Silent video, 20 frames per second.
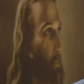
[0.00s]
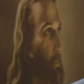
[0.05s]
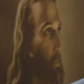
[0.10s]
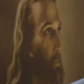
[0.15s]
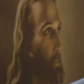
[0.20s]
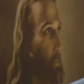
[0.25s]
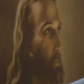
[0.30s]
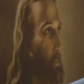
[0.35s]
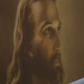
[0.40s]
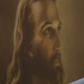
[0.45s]

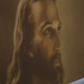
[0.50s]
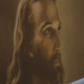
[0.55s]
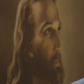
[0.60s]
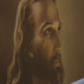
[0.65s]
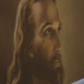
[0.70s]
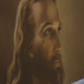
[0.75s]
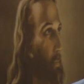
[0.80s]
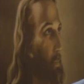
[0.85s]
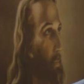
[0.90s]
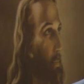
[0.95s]

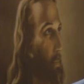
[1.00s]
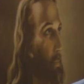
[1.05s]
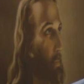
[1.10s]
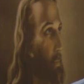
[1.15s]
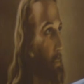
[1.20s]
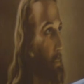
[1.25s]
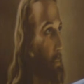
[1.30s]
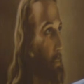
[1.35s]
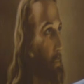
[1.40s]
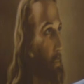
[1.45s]

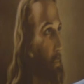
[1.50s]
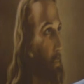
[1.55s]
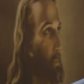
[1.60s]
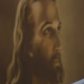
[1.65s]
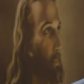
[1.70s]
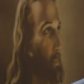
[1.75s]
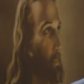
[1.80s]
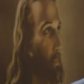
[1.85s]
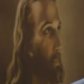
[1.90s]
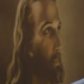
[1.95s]

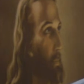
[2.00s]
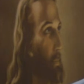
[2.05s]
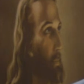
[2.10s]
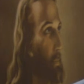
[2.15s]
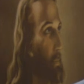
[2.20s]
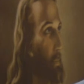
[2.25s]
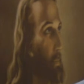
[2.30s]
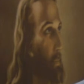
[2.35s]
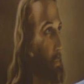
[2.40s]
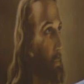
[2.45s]

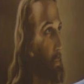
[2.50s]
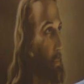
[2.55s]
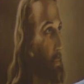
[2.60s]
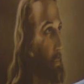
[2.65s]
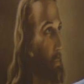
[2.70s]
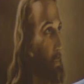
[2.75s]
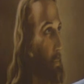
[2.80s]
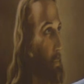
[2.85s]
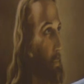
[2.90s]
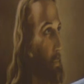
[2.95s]

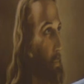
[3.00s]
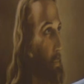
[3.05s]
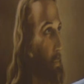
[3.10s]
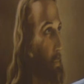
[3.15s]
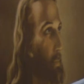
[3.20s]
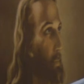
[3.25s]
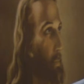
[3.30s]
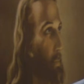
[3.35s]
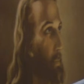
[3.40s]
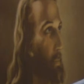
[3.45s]

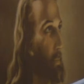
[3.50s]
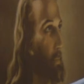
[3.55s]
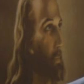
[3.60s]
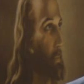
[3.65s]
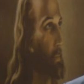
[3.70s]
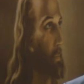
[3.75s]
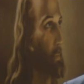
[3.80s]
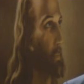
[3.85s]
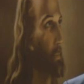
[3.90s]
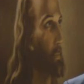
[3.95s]

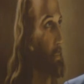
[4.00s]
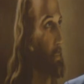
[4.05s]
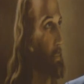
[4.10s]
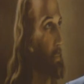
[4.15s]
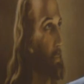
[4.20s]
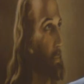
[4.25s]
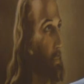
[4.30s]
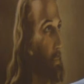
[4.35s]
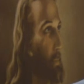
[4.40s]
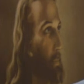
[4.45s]

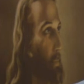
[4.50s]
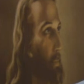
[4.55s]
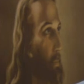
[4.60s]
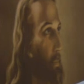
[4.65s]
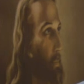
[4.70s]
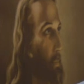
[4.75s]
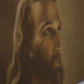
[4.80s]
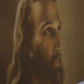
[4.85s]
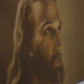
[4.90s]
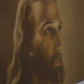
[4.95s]

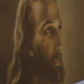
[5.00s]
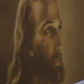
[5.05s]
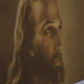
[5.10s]
The person shown says nothing.